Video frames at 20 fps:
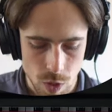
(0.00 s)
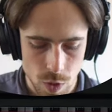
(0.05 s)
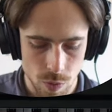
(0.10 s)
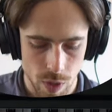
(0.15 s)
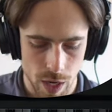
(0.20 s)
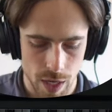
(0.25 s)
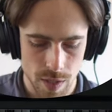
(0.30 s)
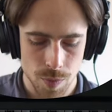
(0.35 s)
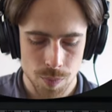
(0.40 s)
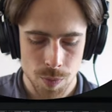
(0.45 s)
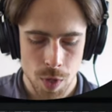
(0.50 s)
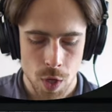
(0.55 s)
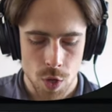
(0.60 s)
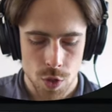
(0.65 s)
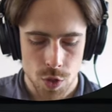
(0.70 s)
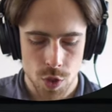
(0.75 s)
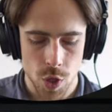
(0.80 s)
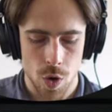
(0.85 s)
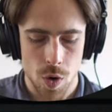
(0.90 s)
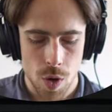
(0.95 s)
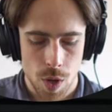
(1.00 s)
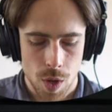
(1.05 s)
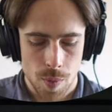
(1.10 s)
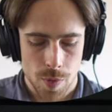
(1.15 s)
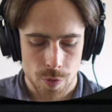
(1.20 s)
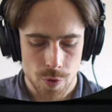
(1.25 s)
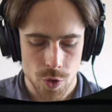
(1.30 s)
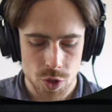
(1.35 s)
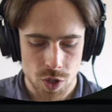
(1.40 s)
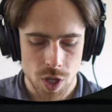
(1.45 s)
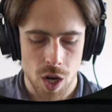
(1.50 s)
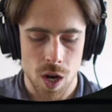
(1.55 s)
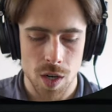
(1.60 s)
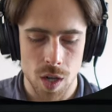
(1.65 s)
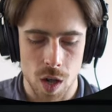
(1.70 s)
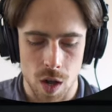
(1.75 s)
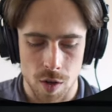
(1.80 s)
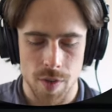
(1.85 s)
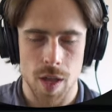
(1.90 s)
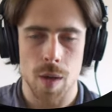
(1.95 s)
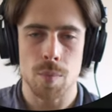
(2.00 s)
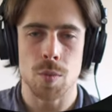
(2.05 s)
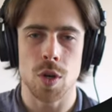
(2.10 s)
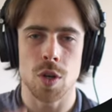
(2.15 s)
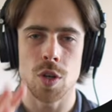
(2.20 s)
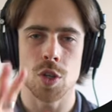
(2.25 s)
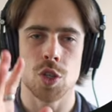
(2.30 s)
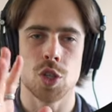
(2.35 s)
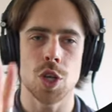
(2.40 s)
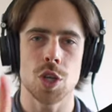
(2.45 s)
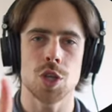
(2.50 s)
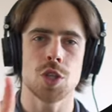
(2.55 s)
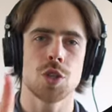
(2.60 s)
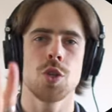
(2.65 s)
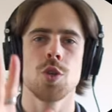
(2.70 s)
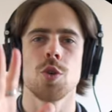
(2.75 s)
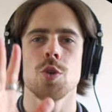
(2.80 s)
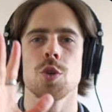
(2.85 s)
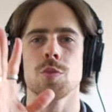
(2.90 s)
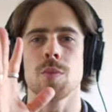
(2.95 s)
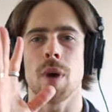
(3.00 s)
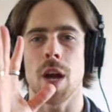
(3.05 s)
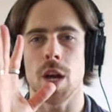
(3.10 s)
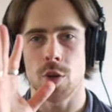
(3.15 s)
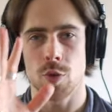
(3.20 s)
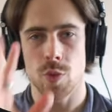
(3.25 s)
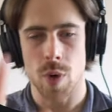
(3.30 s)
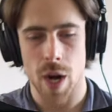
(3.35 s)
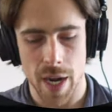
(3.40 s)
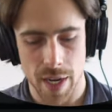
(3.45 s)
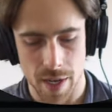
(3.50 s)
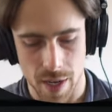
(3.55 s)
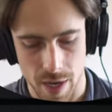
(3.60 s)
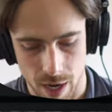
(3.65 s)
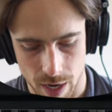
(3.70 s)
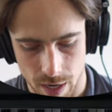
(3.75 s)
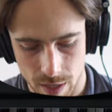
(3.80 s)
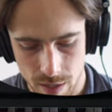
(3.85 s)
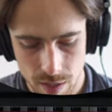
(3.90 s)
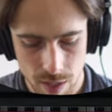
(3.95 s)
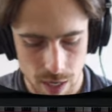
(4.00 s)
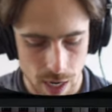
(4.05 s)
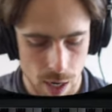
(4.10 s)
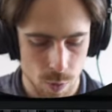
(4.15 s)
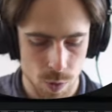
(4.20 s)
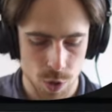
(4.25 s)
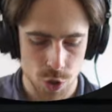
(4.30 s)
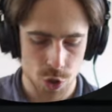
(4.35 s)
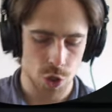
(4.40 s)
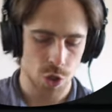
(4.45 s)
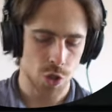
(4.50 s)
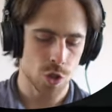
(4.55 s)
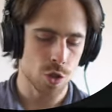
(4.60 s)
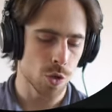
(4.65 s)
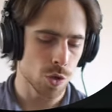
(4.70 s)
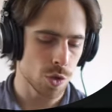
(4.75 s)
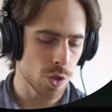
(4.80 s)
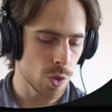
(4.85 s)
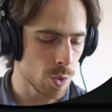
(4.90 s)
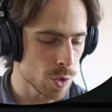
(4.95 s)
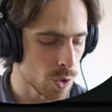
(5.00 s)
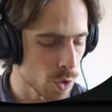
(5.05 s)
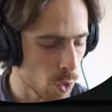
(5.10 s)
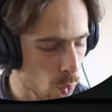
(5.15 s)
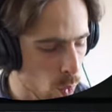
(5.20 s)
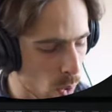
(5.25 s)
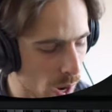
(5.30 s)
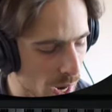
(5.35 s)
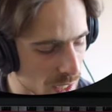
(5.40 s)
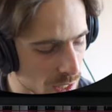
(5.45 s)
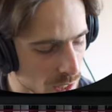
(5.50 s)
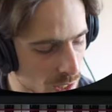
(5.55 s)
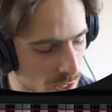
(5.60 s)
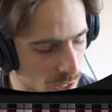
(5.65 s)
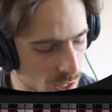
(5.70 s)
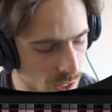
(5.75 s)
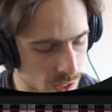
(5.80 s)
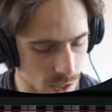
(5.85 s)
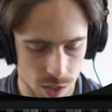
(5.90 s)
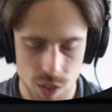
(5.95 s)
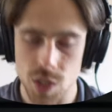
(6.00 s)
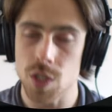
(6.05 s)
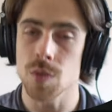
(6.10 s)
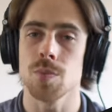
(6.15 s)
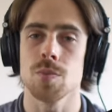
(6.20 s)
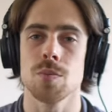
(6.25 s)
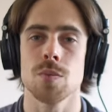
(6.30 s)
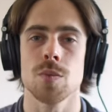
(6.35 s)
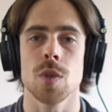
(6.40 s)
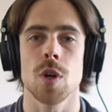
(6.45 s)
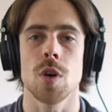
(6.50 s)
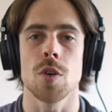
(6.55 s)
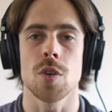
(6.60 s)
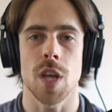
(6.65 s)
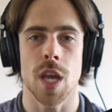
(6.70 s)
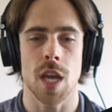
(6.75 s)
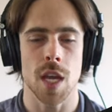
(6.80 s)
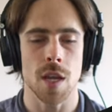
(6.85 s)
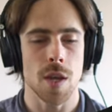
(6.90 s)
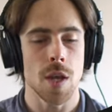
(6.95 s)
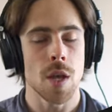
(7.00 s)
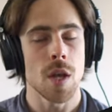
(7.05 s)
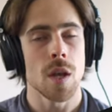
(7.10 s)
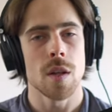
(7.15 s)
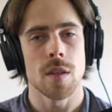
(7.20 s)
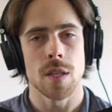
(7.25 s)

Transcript: right? So to start off, I'm gonna just use my right hand and we're just gonna use the white keys, okay?